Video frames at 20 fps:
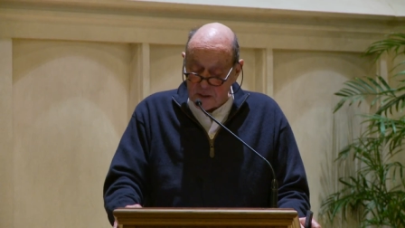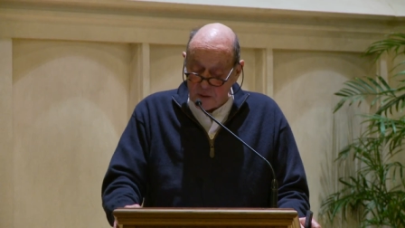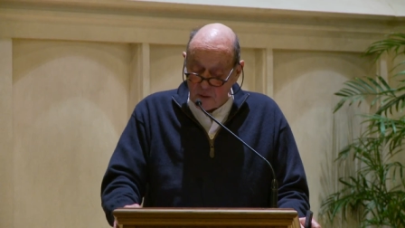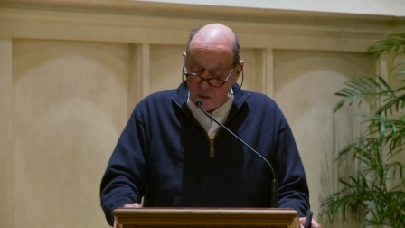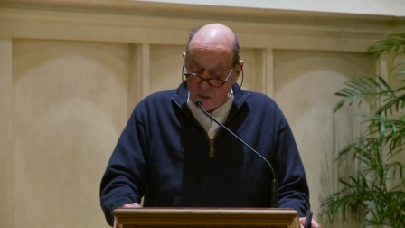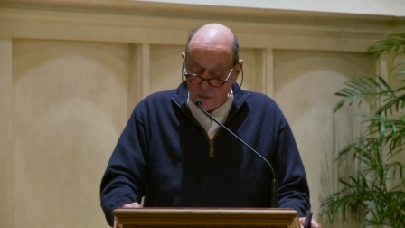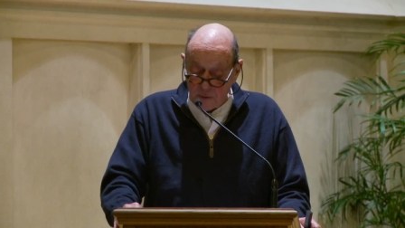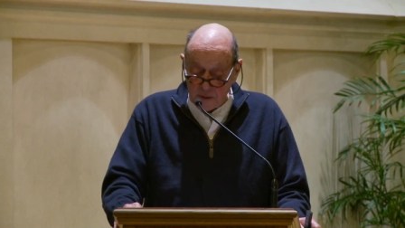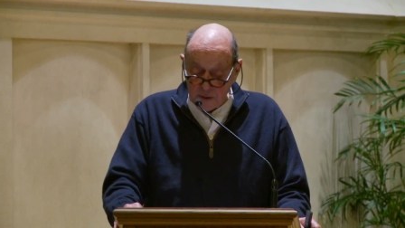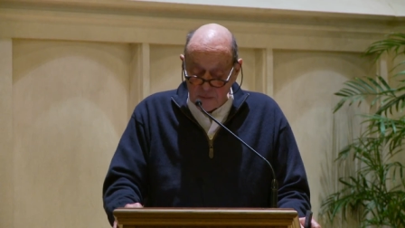had
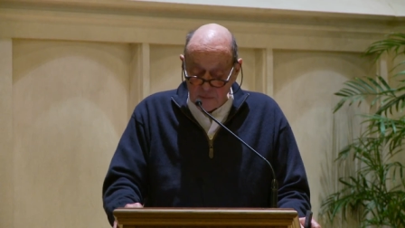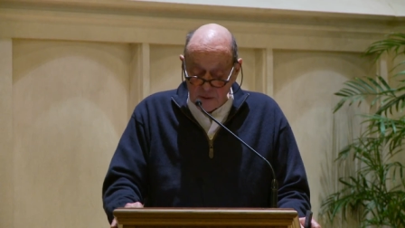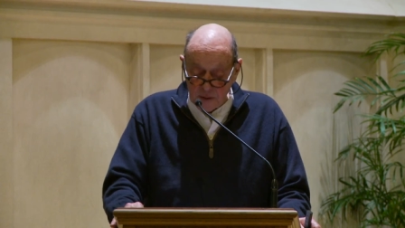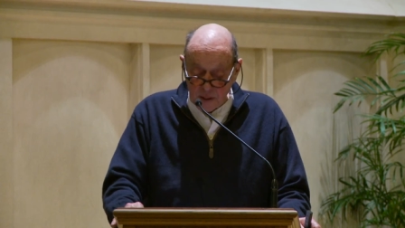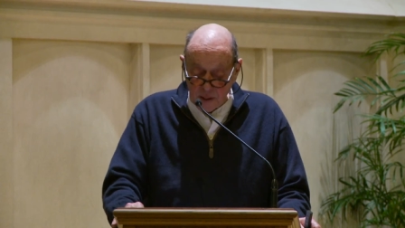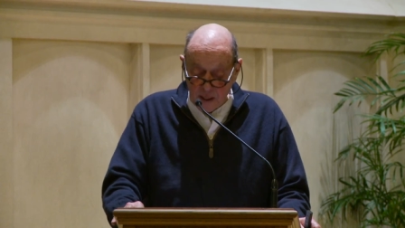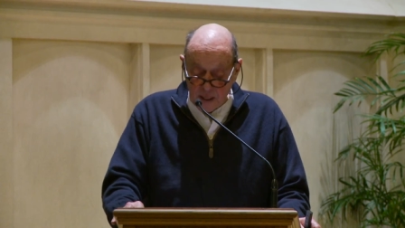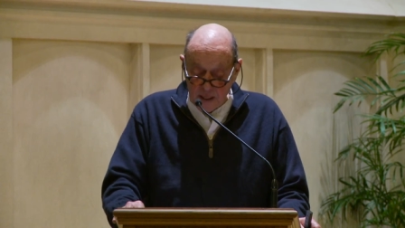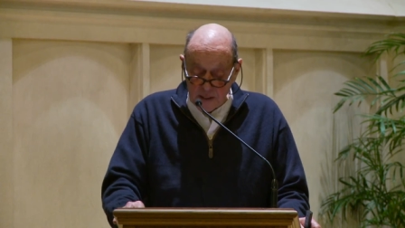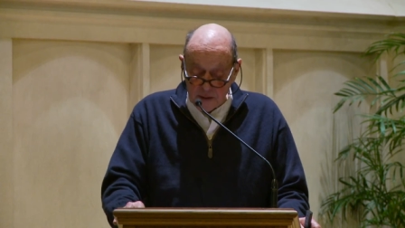already
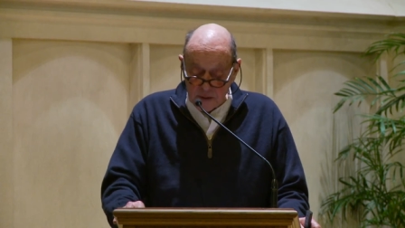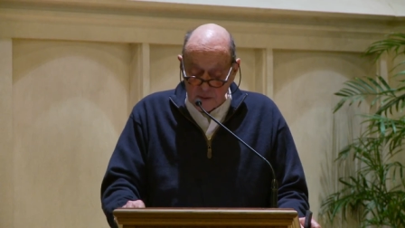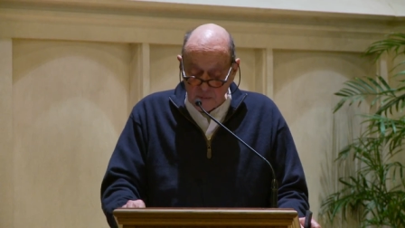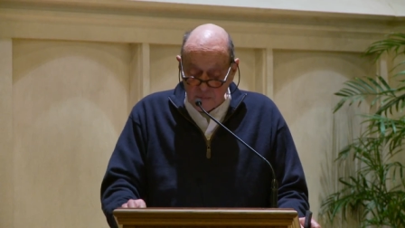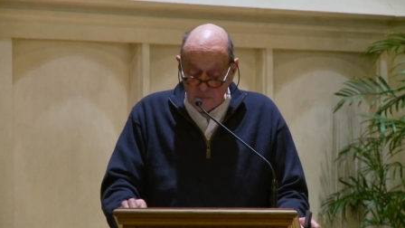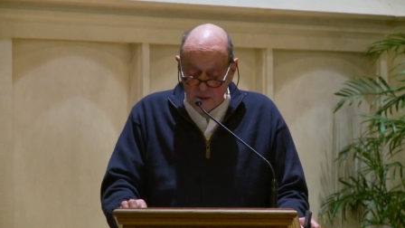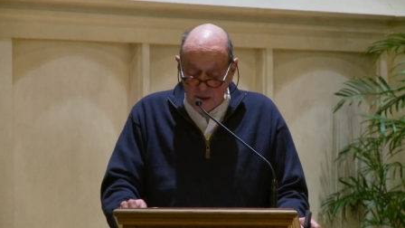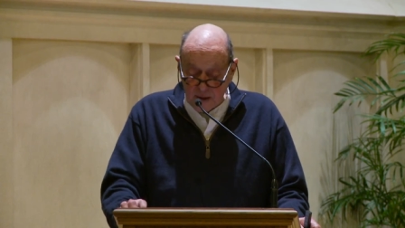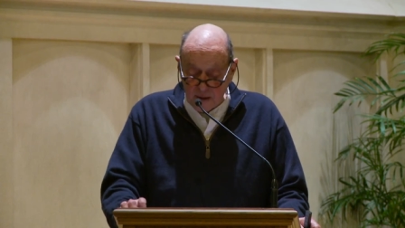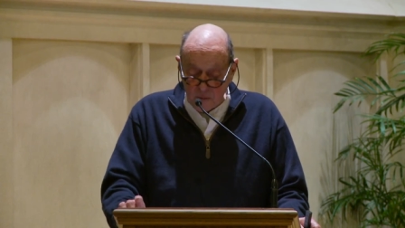realized that
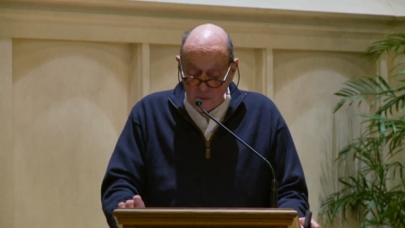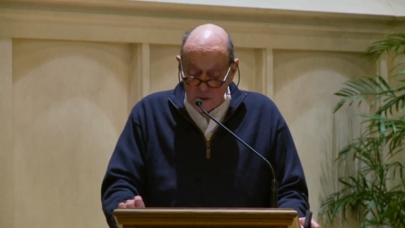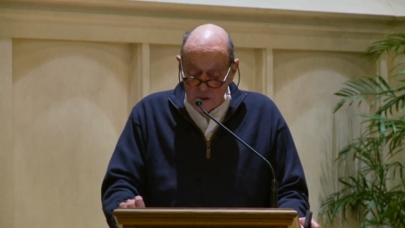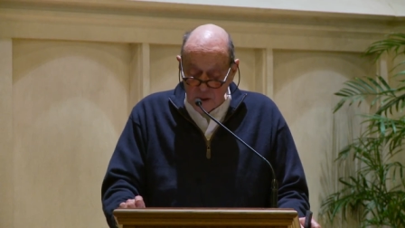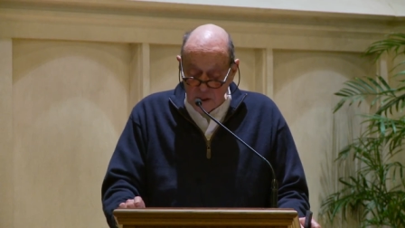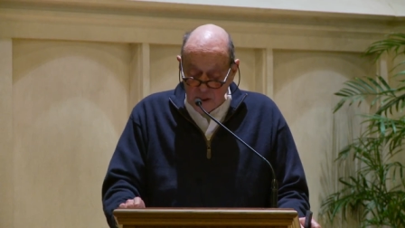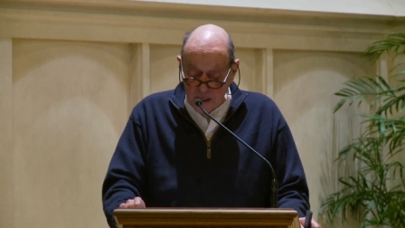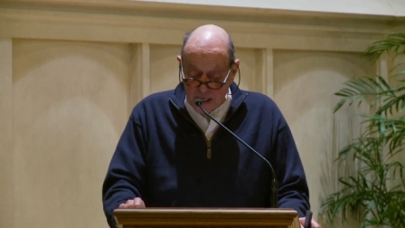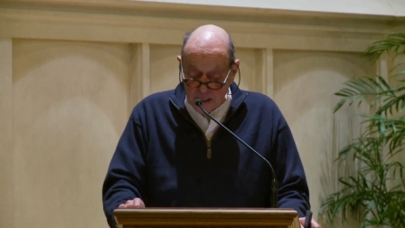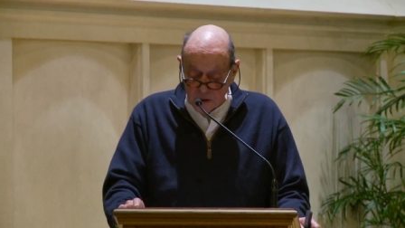fire
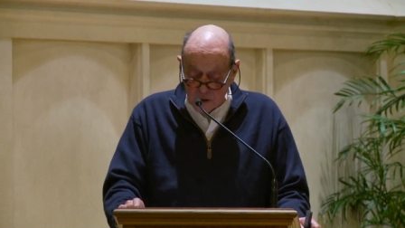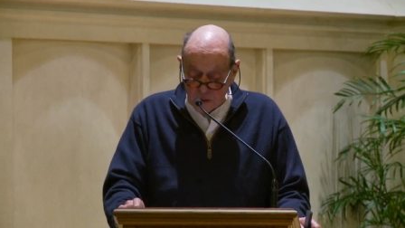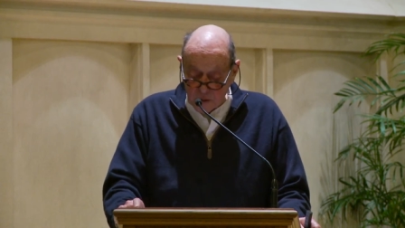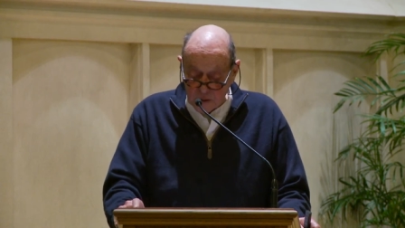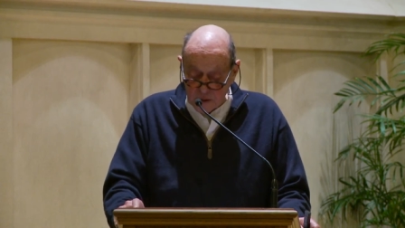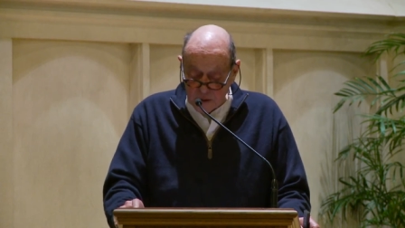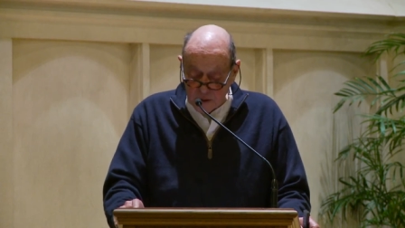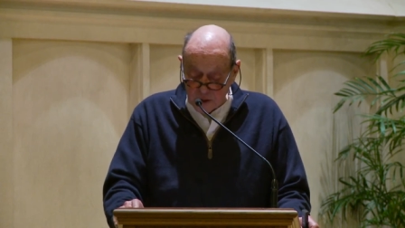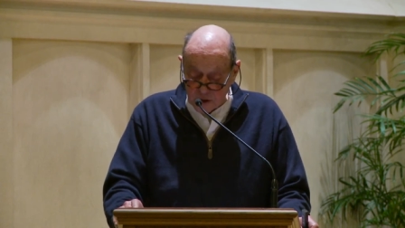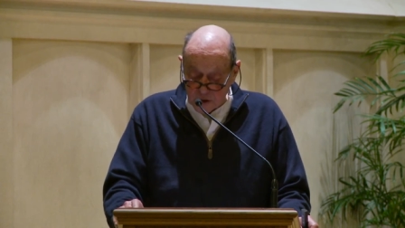was a natural
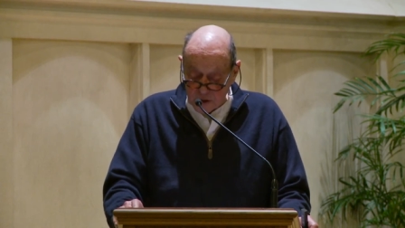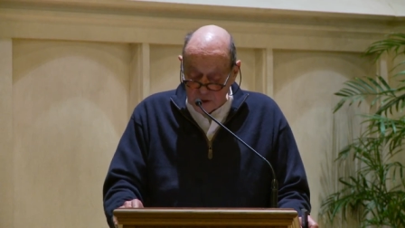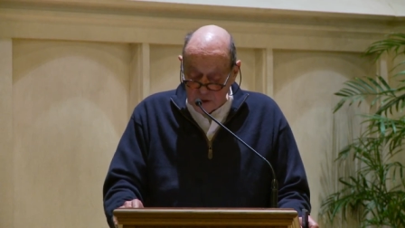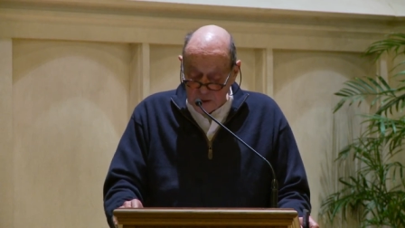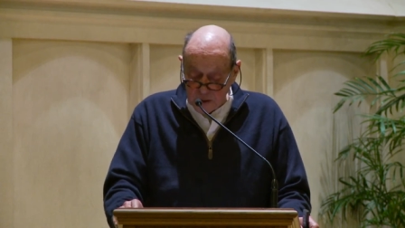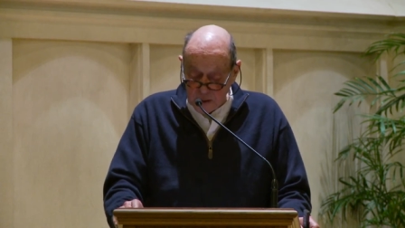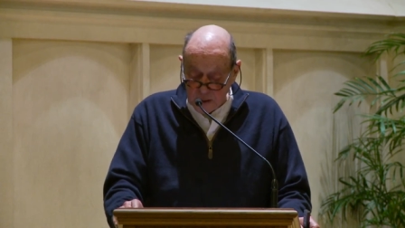condition,